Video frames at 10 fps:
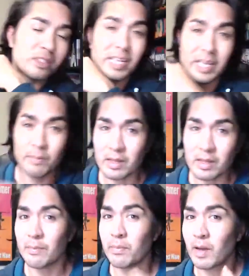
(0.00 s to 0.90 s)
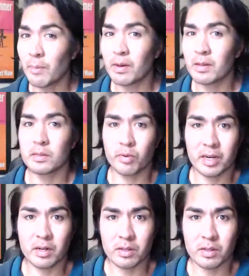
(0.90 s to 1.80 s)
typically pop on this
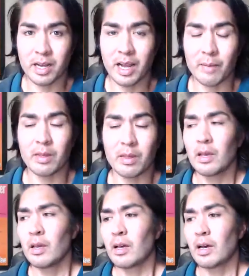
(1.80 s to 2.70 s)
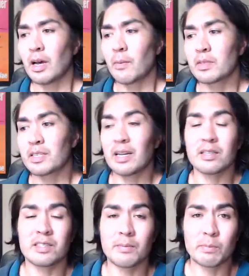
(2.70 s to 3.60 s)
brand all the time. Um, kind of
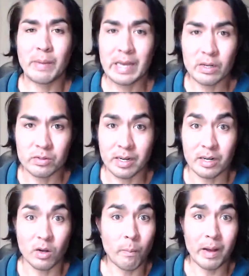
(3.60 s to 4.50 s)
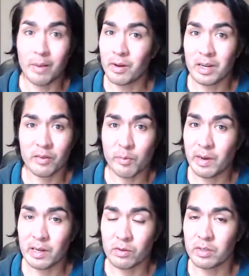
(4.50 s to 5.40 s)
the same as Pendleton. I don't pop on every
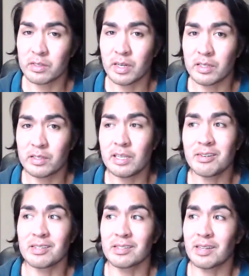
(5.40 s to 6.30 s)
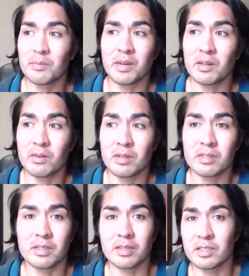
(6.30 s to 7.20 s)
Pendletons that I see because a lot of
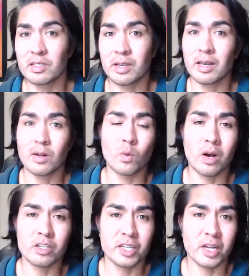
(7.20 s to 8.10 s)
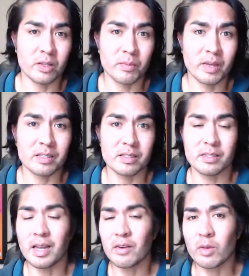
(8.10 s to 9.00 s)
Pendletons can get just kind of washed out in the mix and
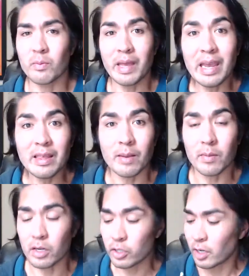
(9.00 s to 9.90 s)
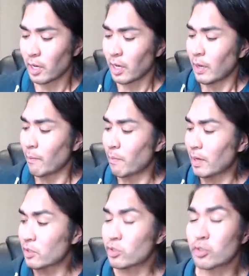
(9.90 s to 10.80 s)
not really pay that much.
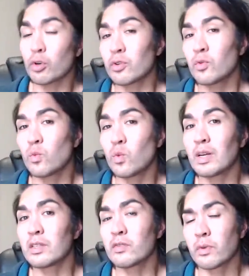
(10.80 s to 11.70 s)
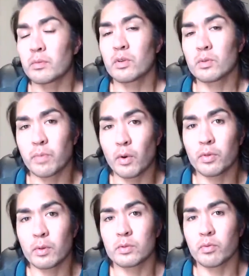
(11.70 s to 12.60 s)
But certain ones from those
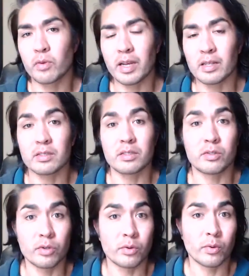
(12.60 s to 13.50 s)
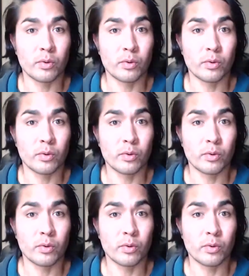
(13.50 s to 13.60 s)
both those brands do